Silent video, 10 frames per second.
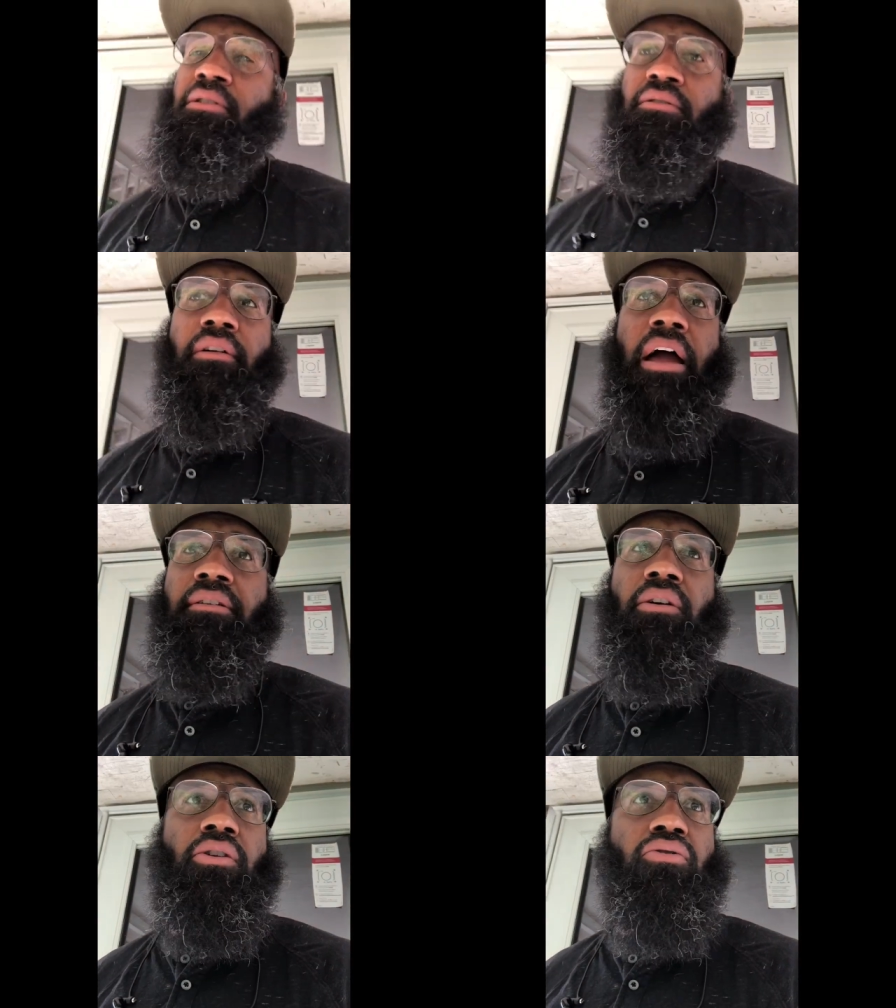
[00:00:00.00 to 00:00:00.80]
just started
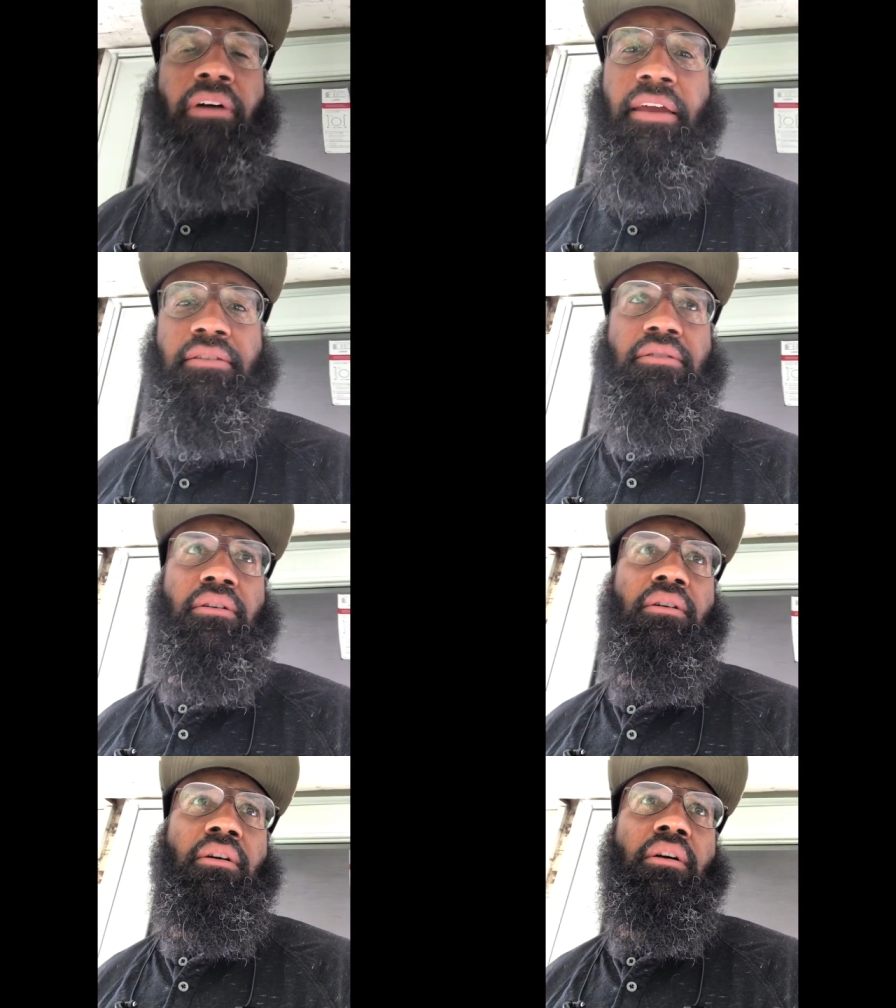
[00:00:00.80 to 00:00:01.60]
acting
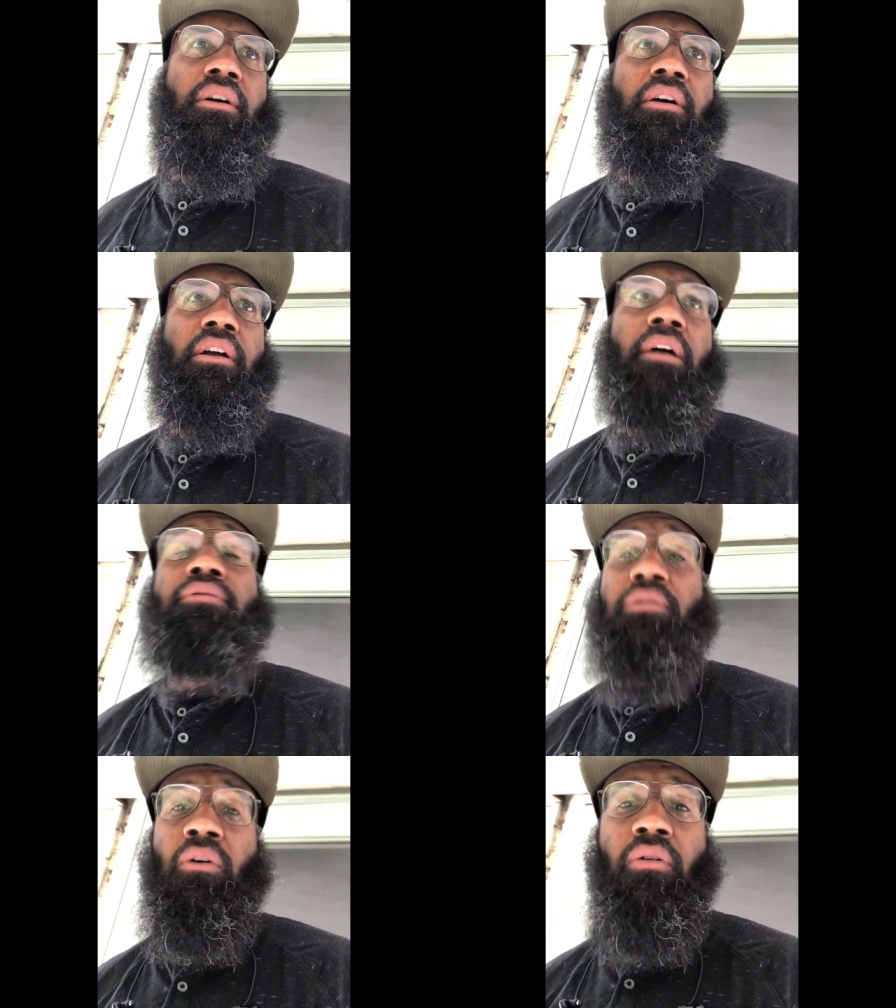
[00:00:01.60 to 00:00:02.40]
crazy. It
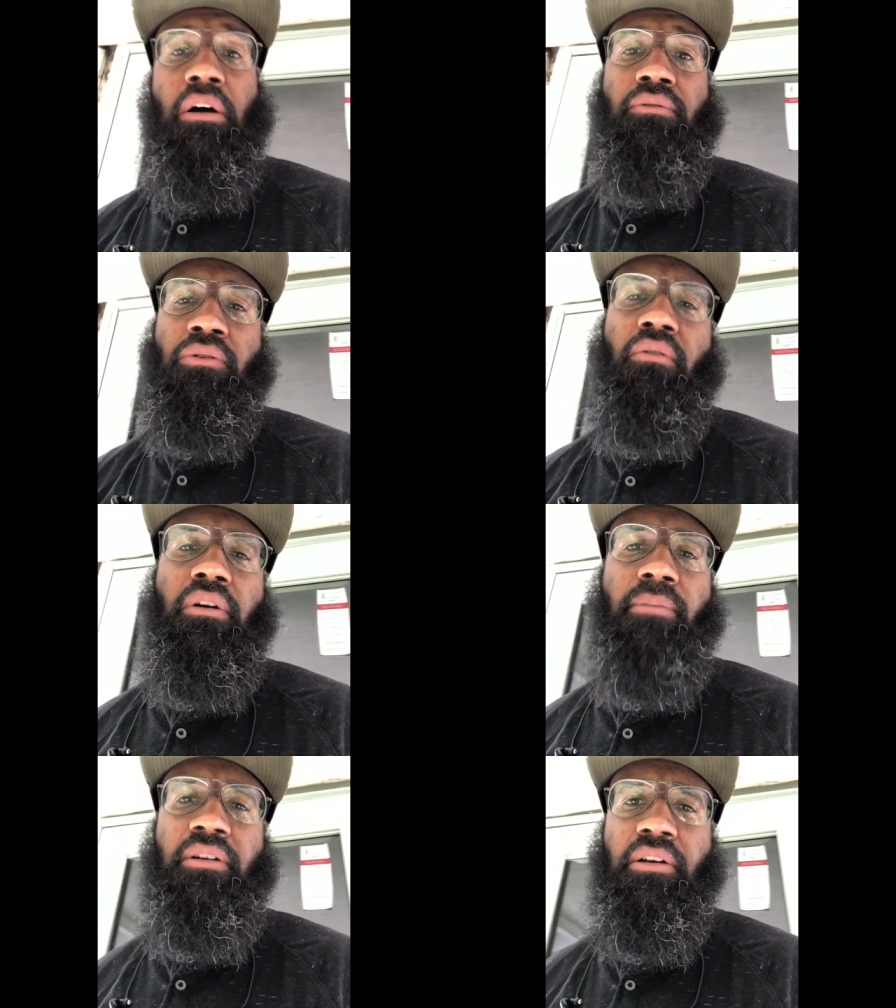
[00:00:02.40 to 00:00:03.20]
was the Lord that was doing
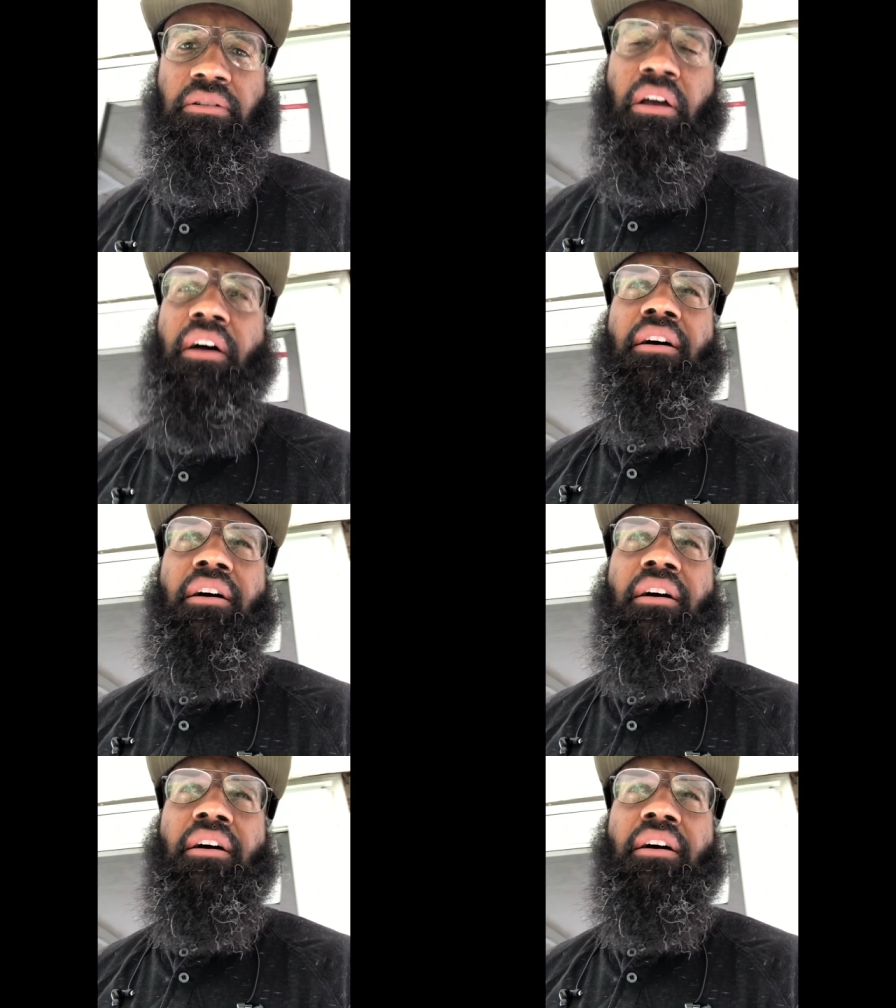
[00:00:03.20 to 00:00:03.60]
it because